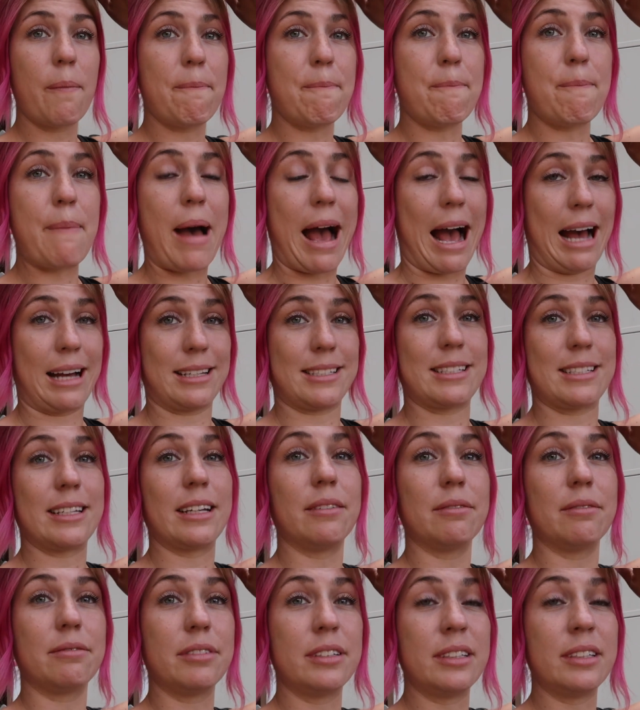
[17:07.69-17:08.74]

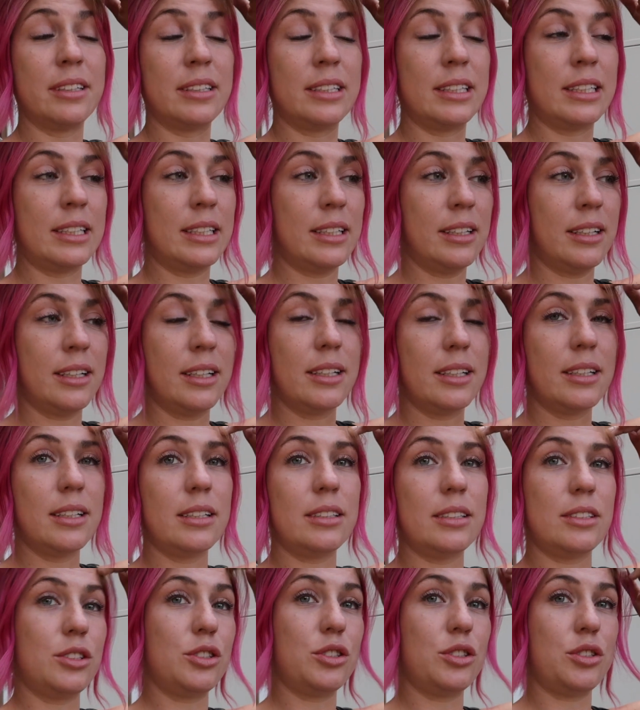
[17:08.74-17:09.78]
massive.
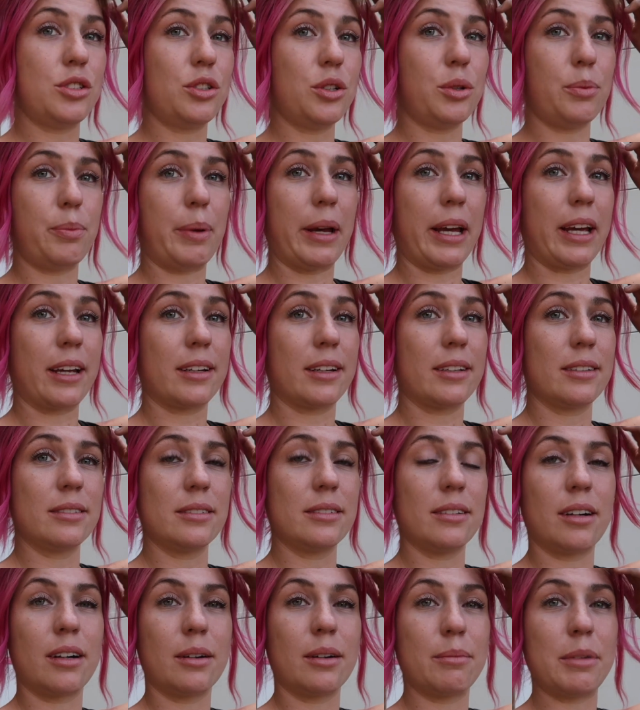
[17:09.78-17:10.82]
It's too big.
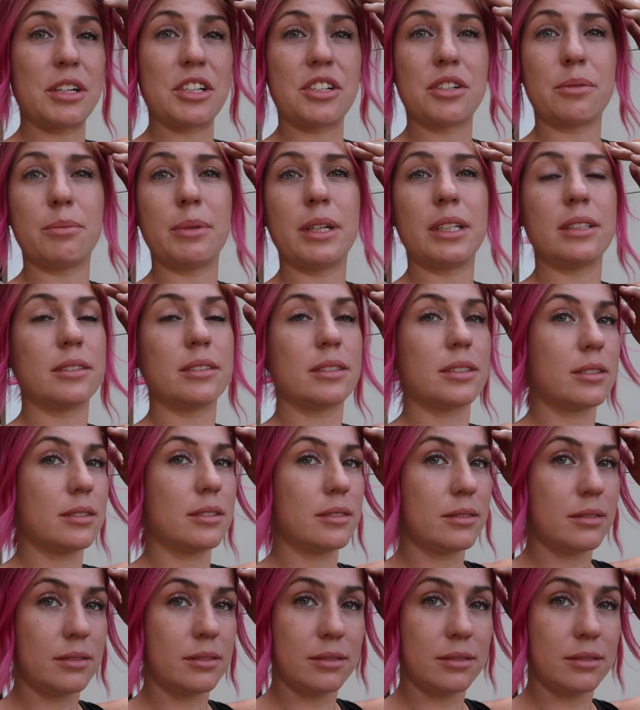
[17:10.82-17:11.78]
Our measurements